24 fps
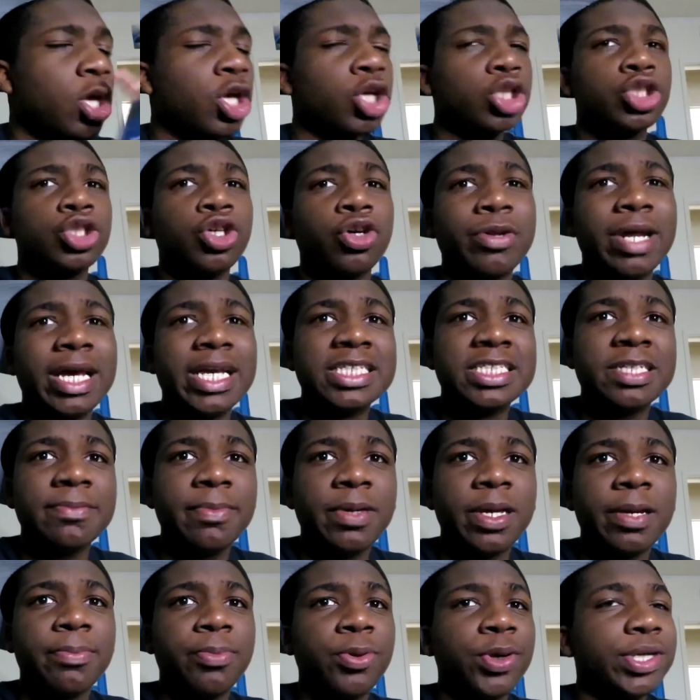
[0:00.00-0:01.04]
So that should
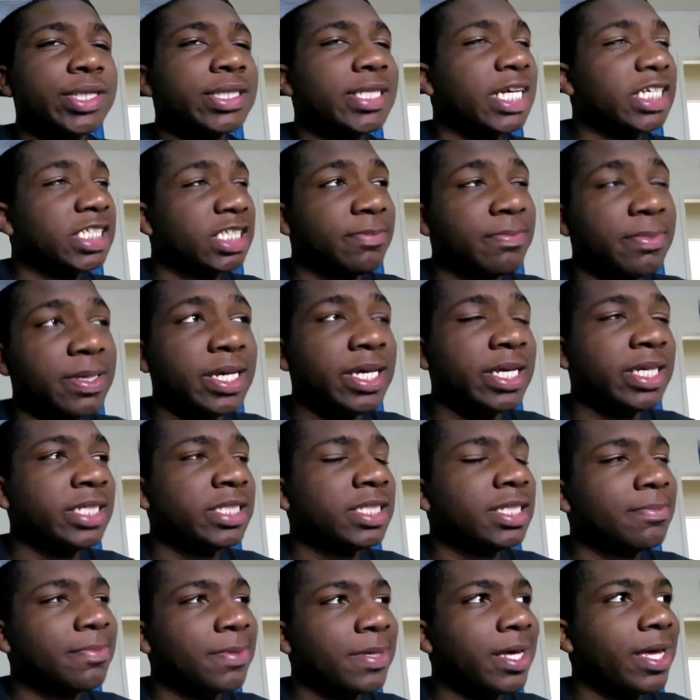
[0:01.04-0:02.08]
be a breeze. That should be
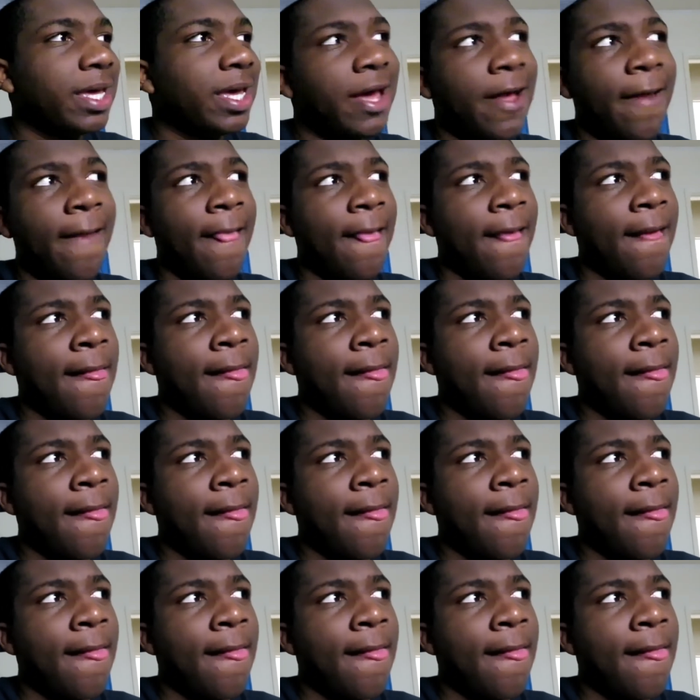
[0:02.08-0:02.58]
easy. But yeah,